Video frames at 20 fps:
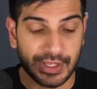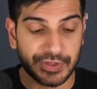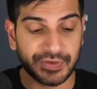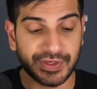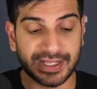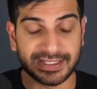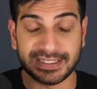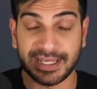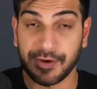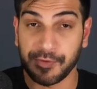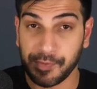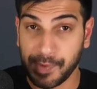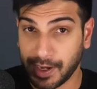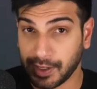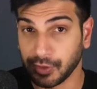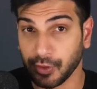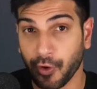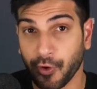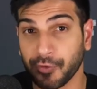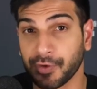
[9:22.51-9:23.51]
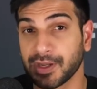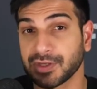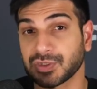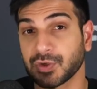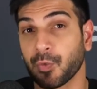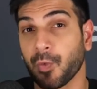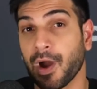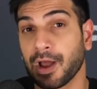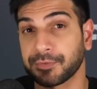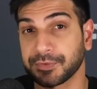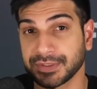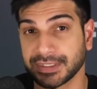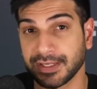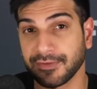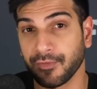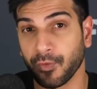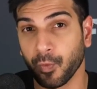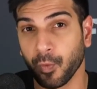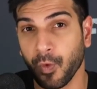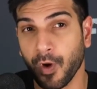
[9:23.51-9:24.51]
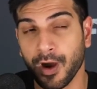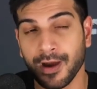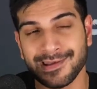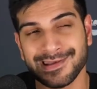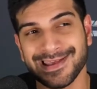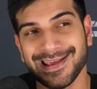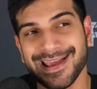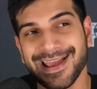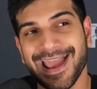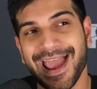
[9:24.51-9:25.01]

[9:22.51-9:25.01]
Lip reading: You got Terry McLaurin as your wide receiver one.